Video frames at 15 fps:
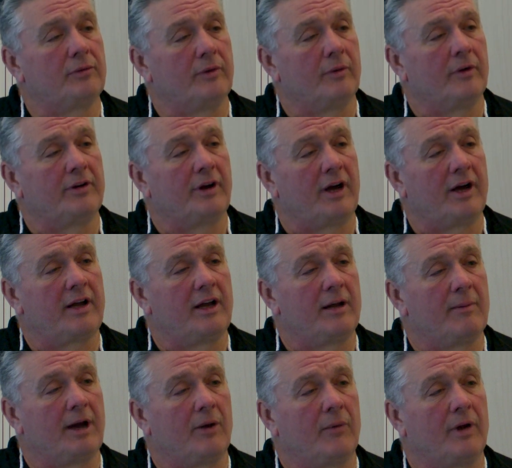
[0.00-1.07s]
when we're talking
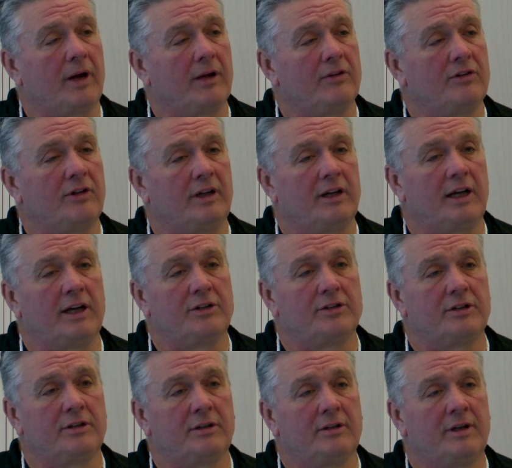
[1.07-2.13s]
about
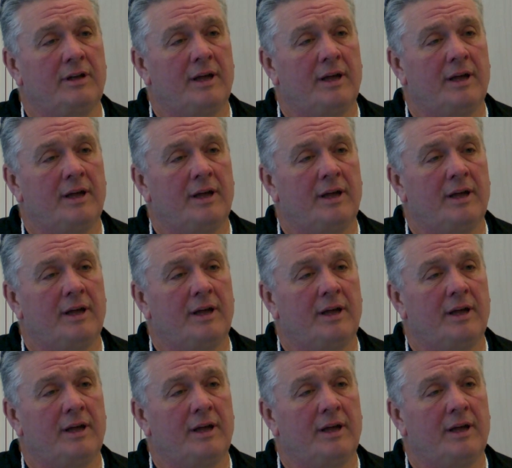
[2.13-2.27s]
reconciliation,